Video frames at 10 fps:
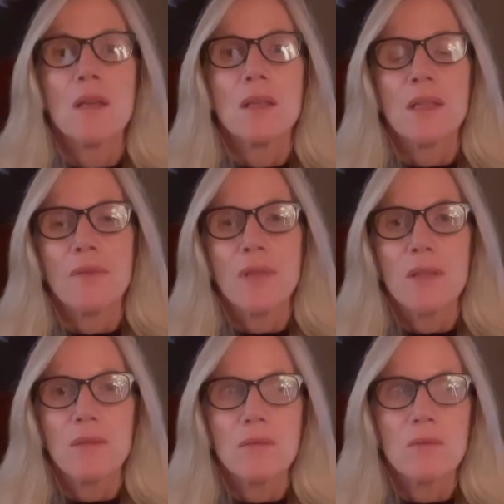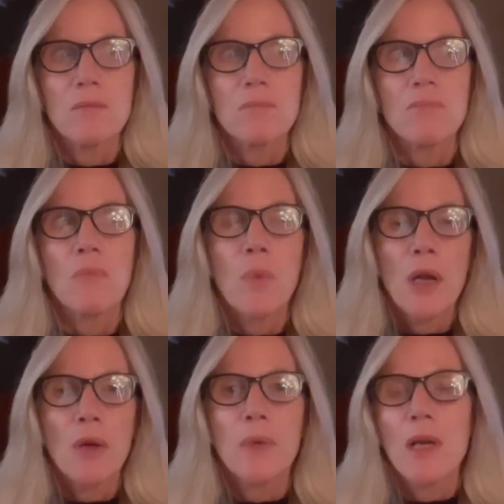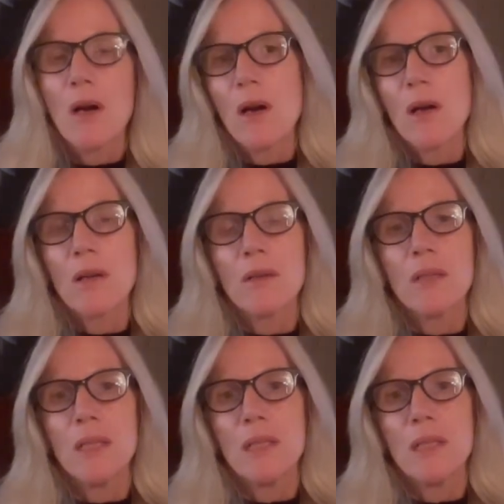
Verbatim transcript: given where we are